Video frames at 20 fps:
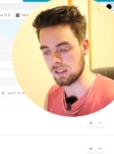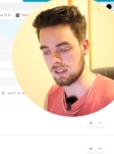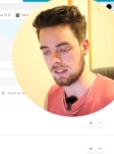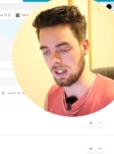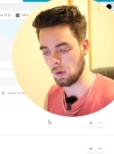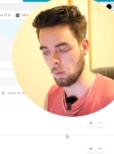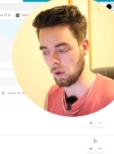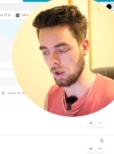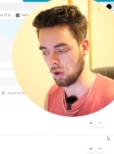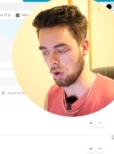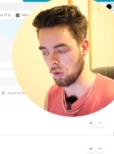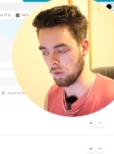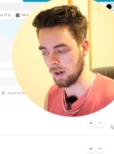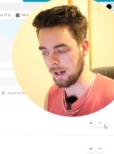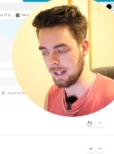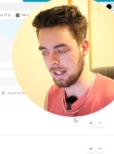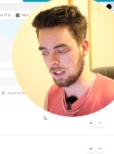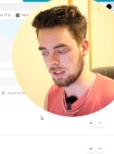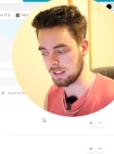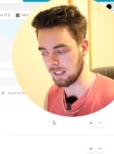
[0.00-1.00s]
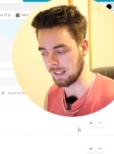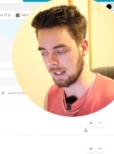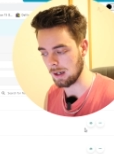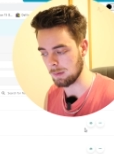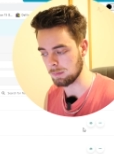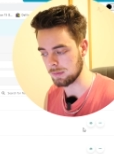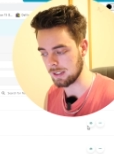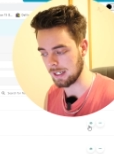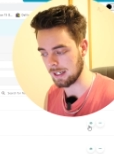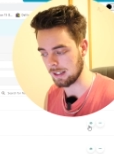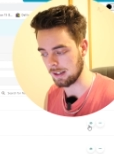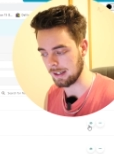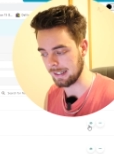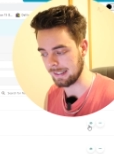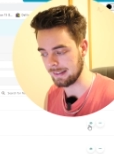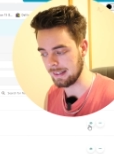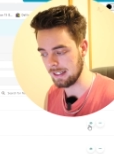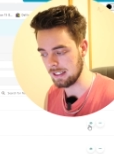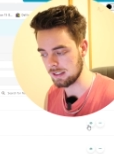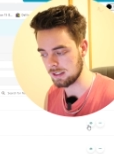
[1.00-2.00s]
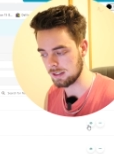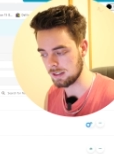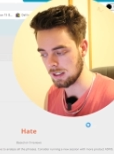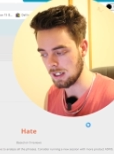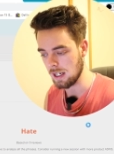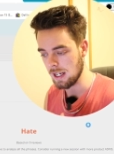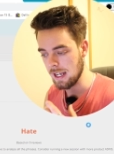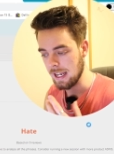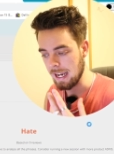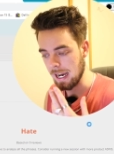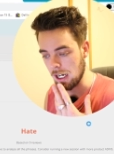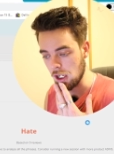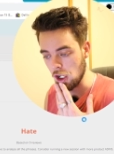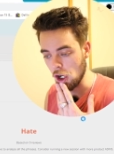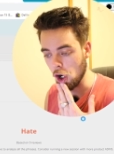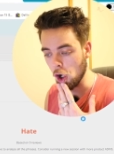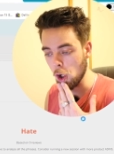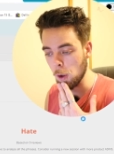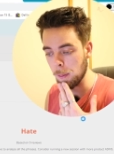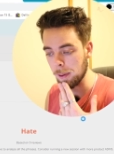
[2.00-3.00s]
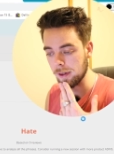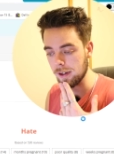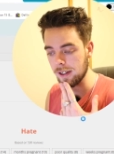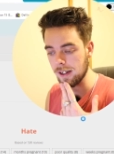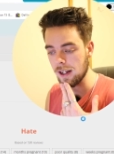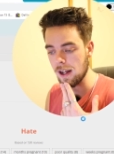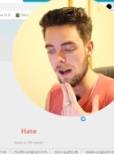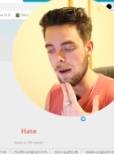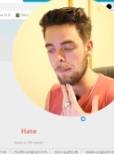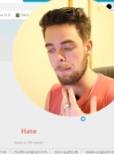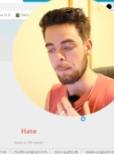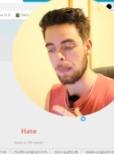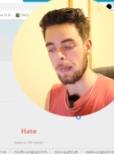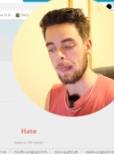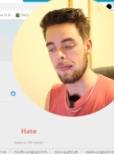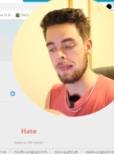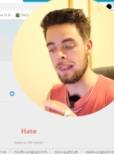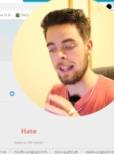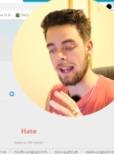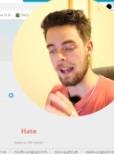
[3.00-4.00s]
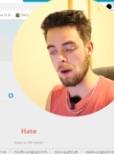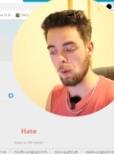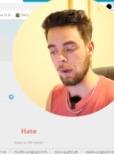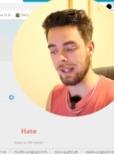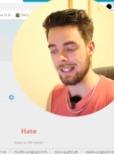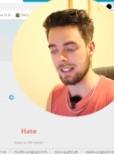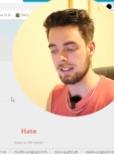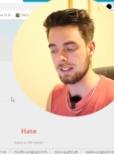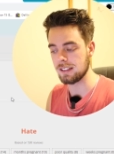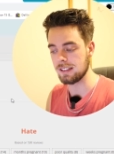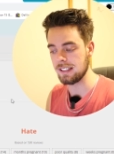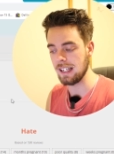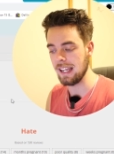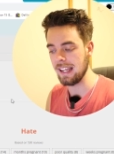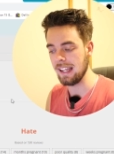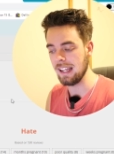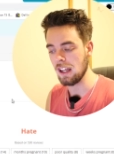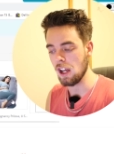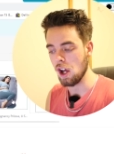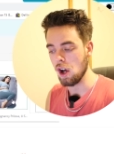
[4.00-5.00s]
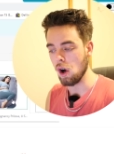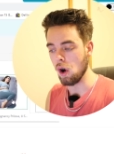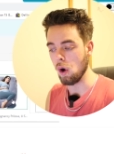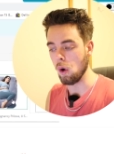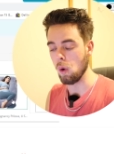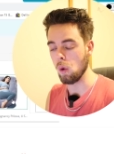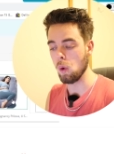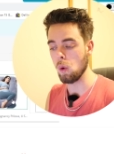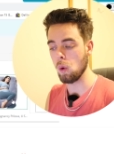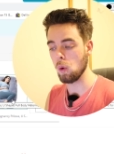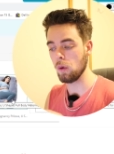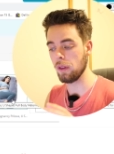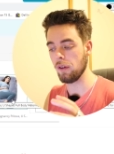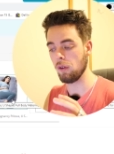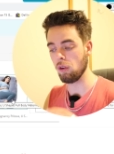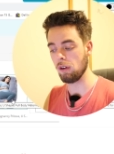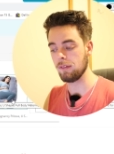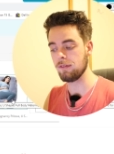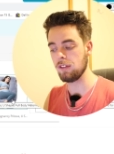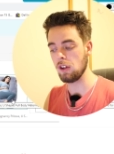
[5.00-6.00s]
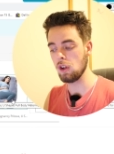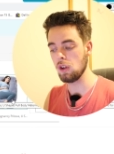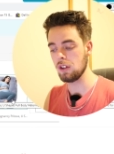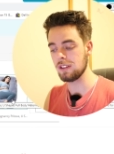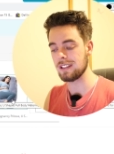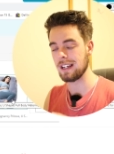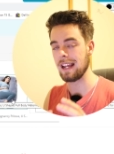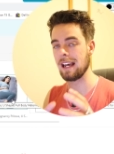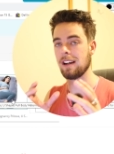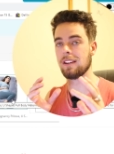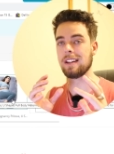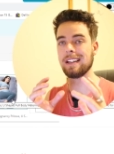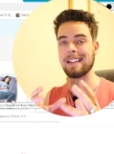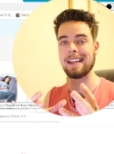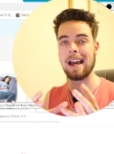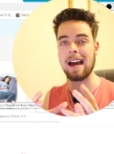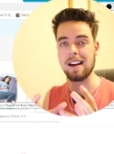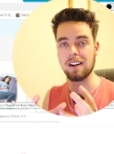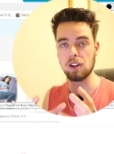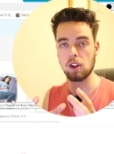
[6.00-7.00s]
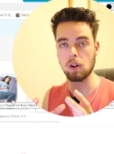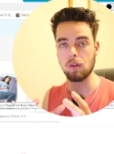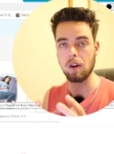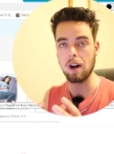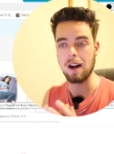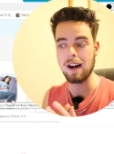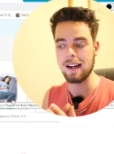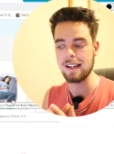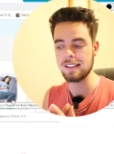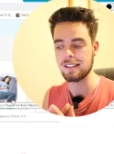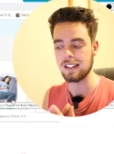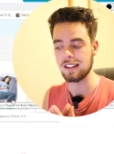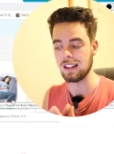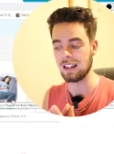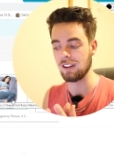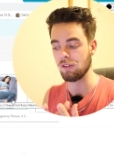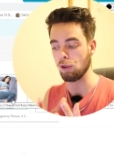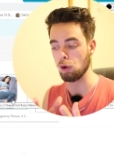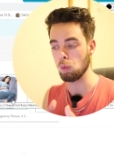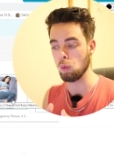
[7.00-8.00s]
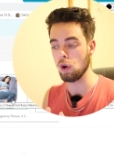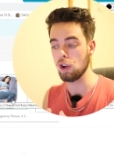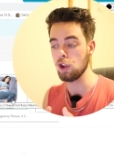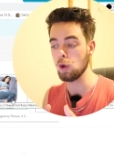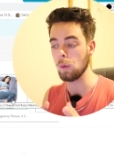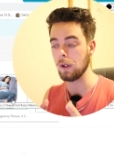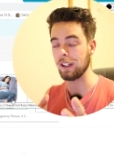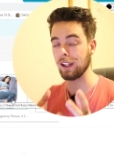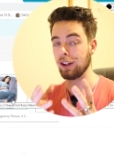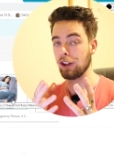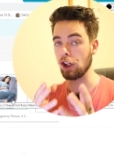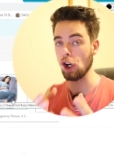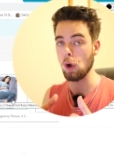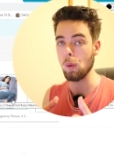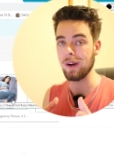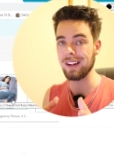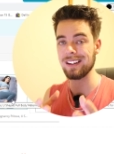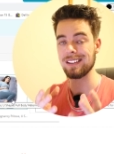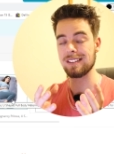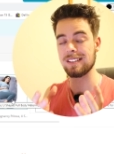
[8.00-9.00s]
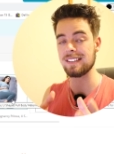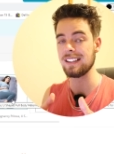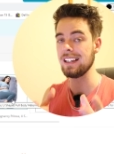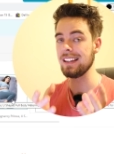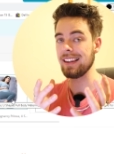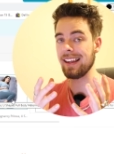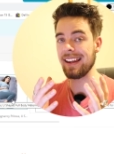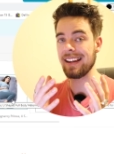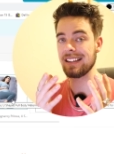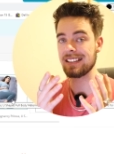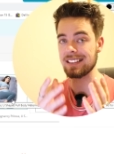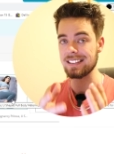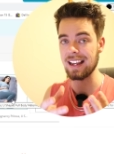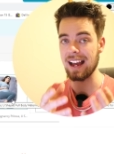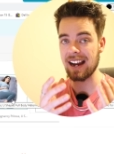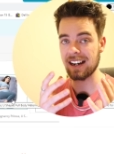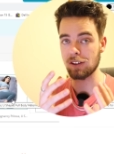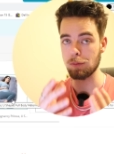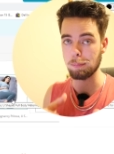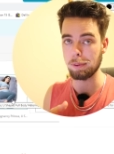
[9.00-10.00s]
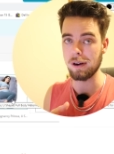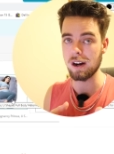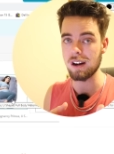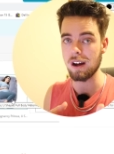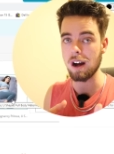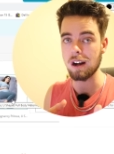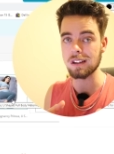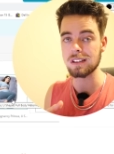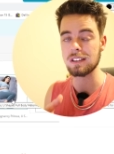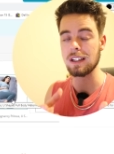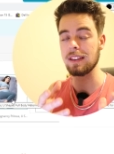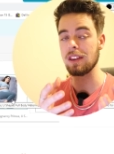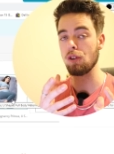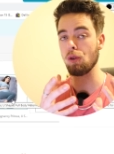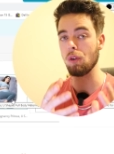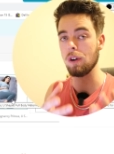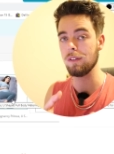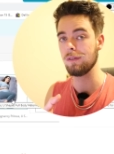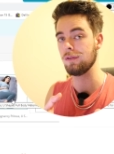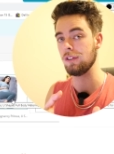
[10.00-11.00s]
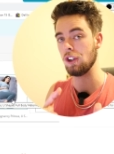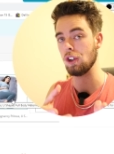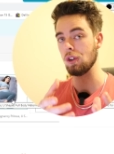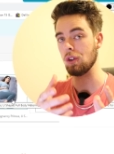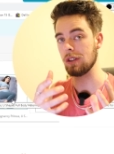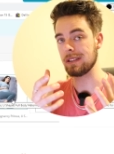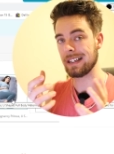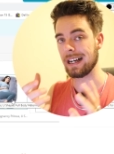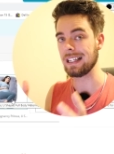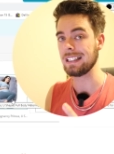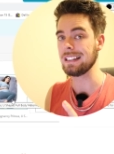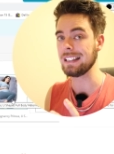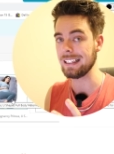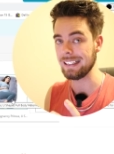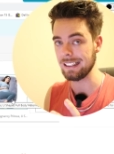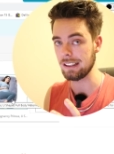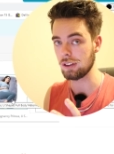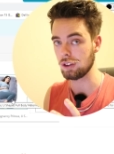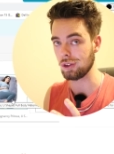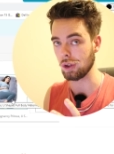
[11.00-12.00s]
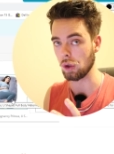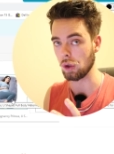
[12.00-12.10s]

just done one already because it comes out like this and you open it up, now we can see all the reviews and how they're categorized. And then if we want to, we can go in and see the exact products that the reviews are linked